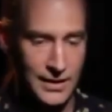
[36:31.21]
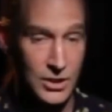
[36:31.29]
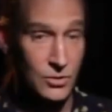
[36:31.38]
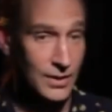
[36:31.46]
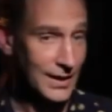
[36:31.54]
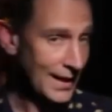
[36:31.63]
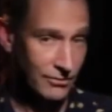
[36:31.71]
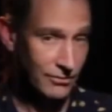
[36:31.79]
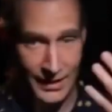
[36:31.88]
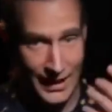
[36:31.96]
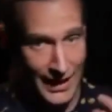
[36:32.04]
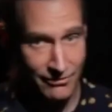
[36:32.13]
you can have a
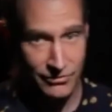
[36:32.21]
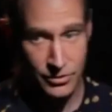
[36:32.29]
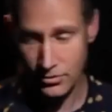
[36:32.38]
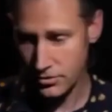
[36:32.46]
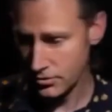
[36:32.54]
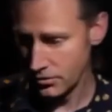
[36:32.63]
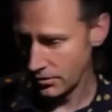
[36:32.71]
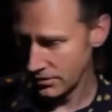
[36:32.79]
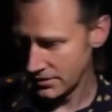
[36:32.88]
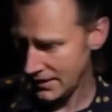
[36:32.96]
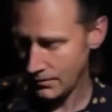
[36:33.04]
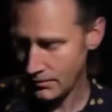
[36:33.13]
live view through those
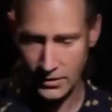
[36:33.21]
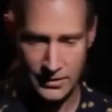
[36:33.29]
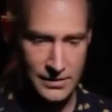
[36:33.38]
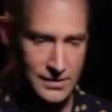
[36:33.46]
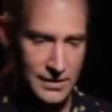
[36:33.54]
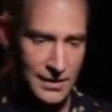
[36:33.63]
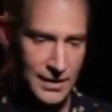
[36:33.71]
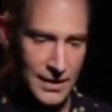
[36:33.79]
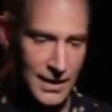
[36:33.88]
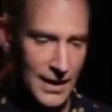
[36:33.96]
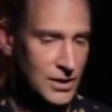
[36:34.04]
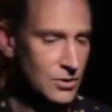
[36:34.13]
cameras,
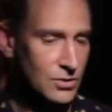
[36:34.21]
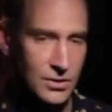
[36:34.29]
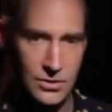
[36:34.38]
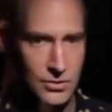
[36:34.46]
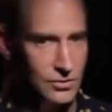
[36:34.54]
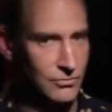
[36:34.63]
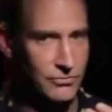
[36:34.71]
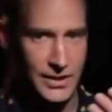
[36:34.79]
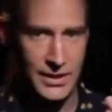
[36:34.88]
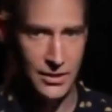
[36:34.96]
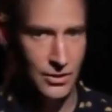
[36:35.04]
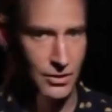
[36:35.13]
and you can do
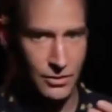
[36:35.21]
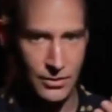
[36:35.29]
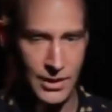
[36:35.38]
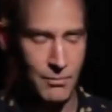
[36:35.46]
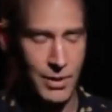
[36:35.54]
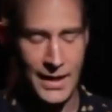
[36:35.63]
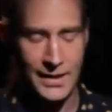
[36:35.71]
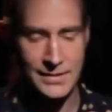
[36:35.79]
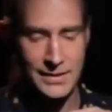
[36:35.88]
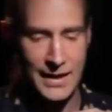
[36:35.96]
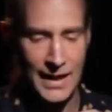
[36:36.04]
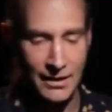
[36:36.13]
video
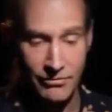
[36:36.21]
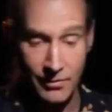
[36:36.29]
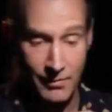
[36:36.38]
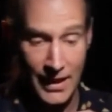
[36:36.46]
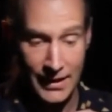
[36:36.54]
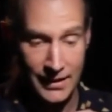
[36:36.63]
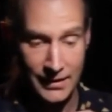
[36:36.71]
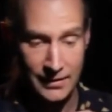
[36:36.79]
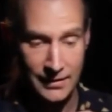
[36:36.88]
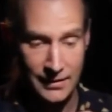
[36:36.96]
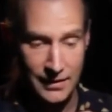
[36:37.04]
compositing, alpha matting